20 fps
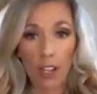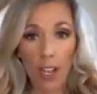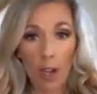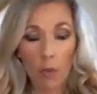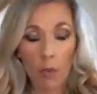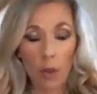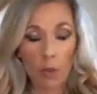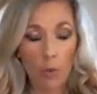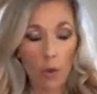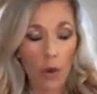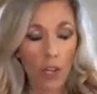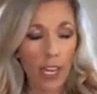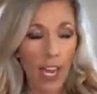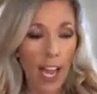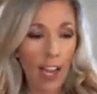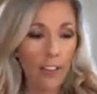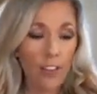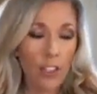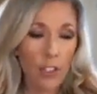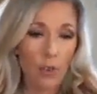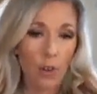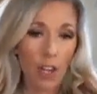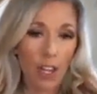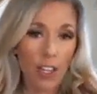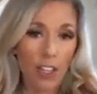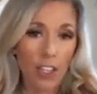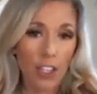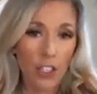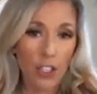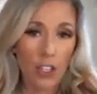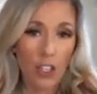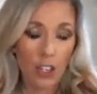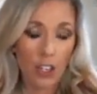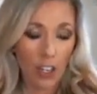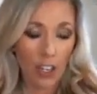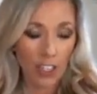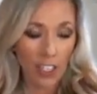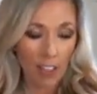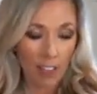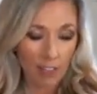I want to point out to uh, to your
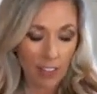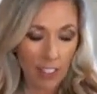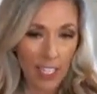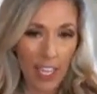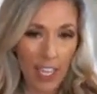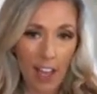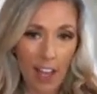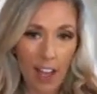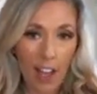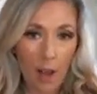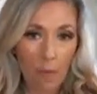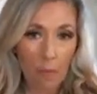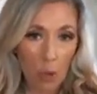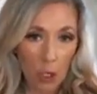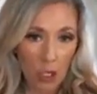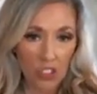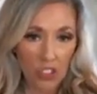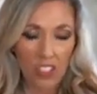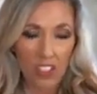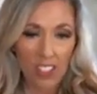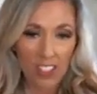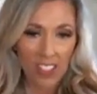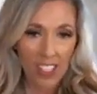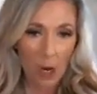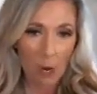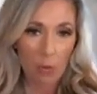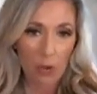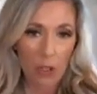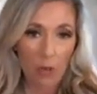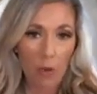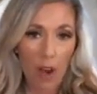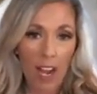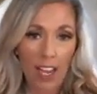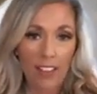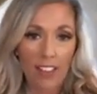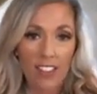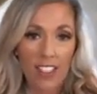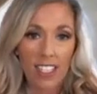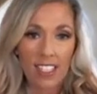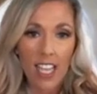lovely uh, person that is helping you
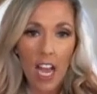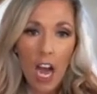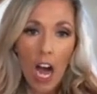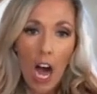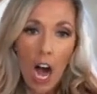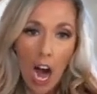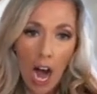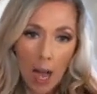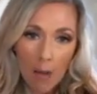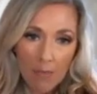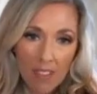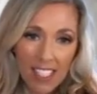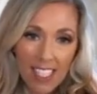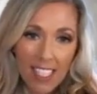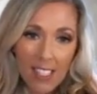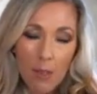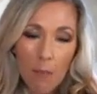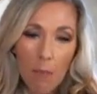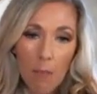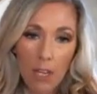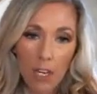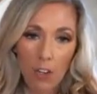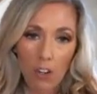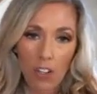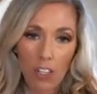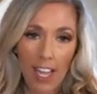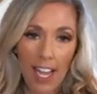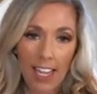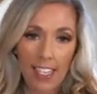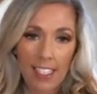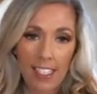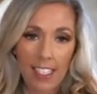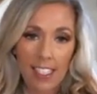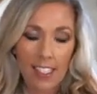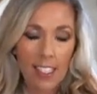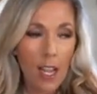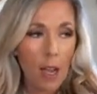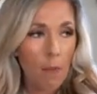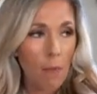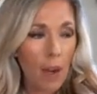behind the scenes. I'm seeing the beer glasses,
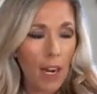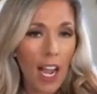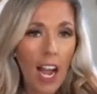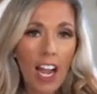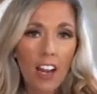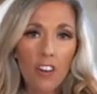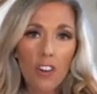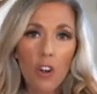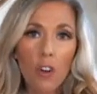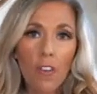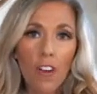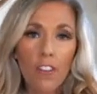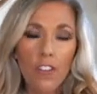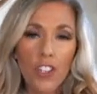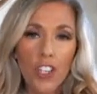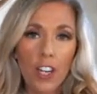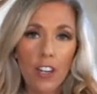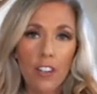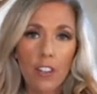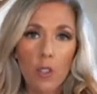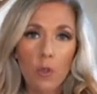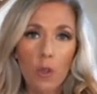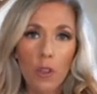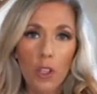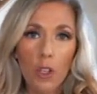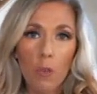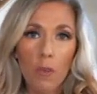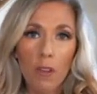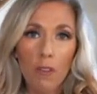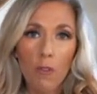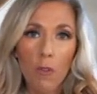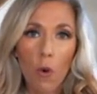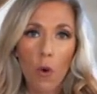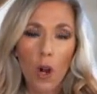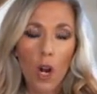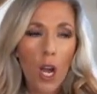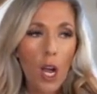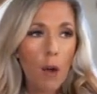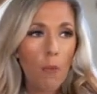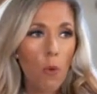Becca. I don't know if I've shared this with you
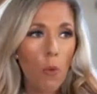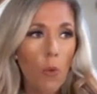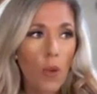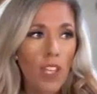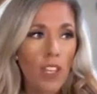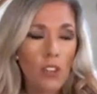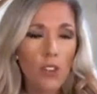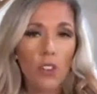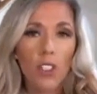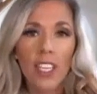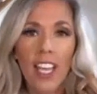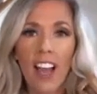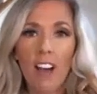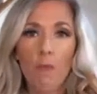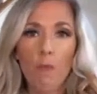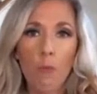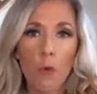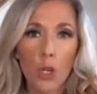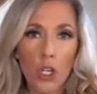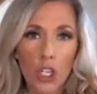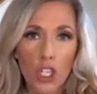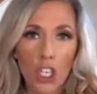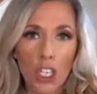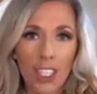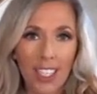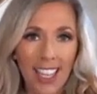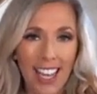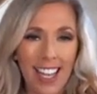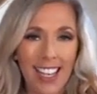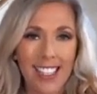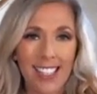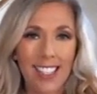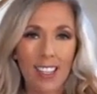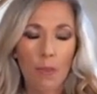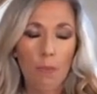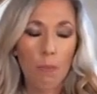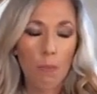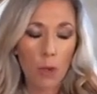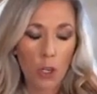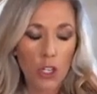before, but we literally have Busch glass,
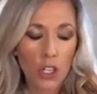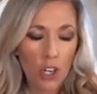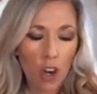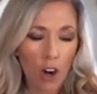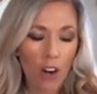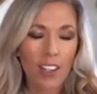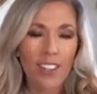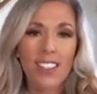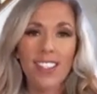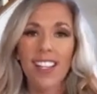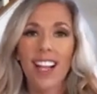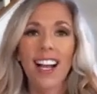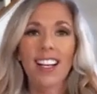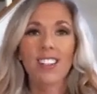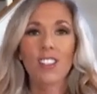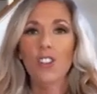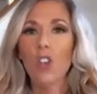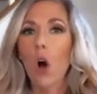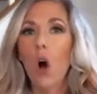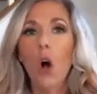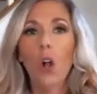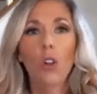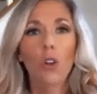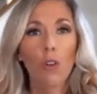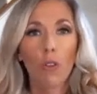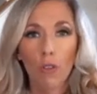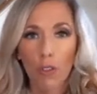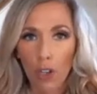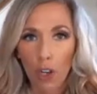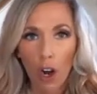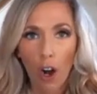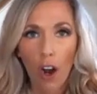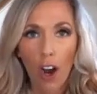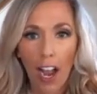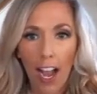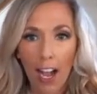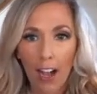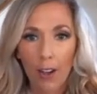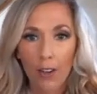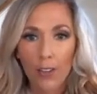Busch Gardens glasses all over our
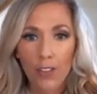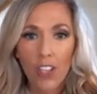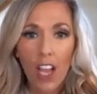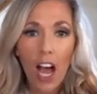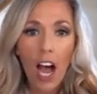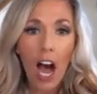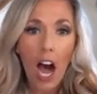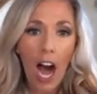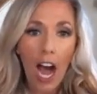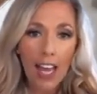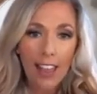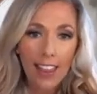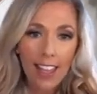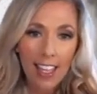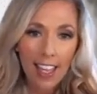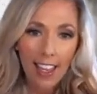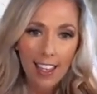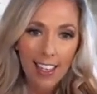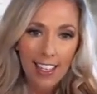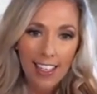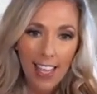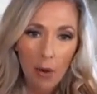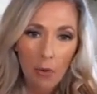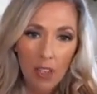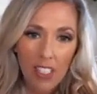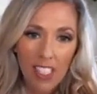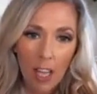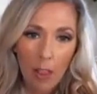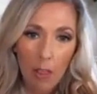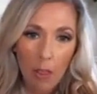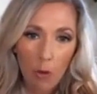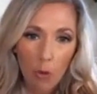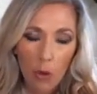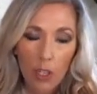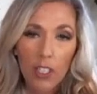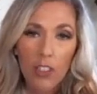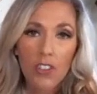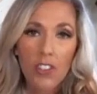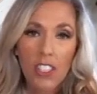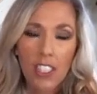house. I think I need that. What is that?
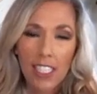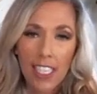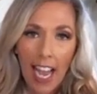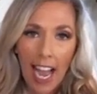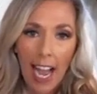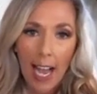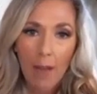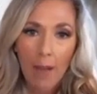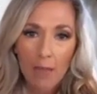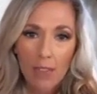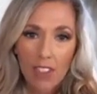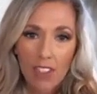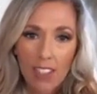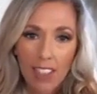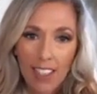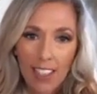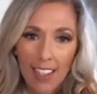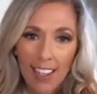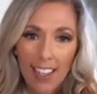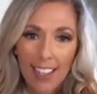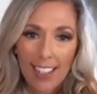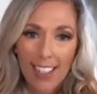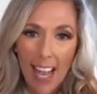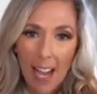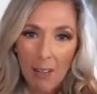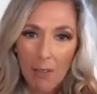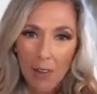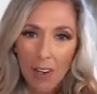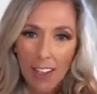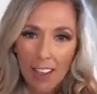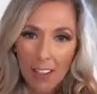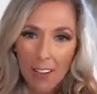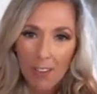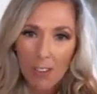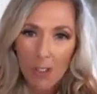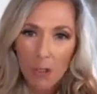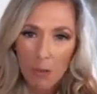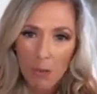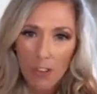Thrills and taps. Thrills and taps.